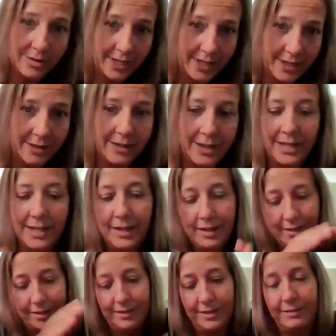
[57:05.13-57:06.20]
i heal it
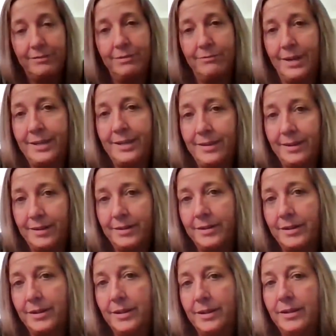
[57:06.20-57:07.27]
i leave it right there
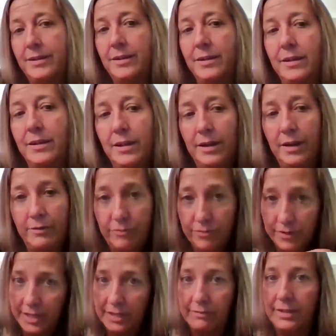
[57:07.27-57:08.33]
and i
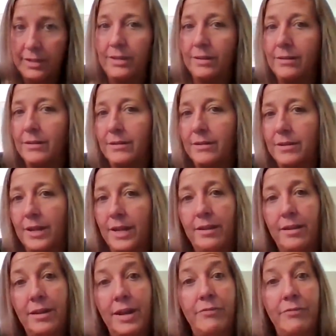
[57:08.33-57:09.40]
forgive it i
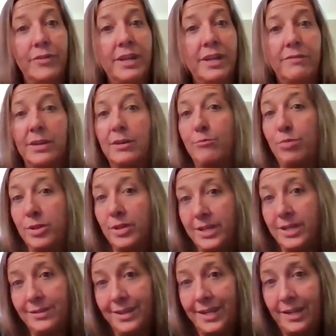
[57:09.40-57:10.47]
and i forgive it
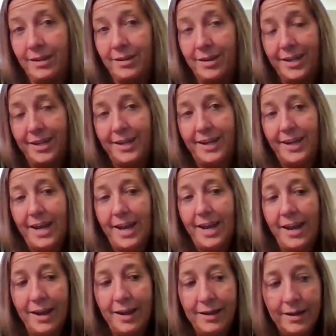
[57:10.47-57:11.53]
completely
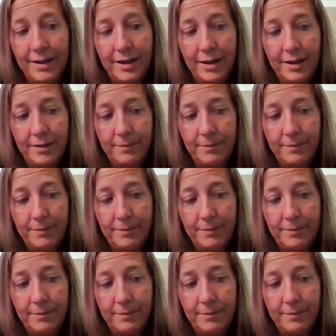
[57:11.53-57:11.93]
and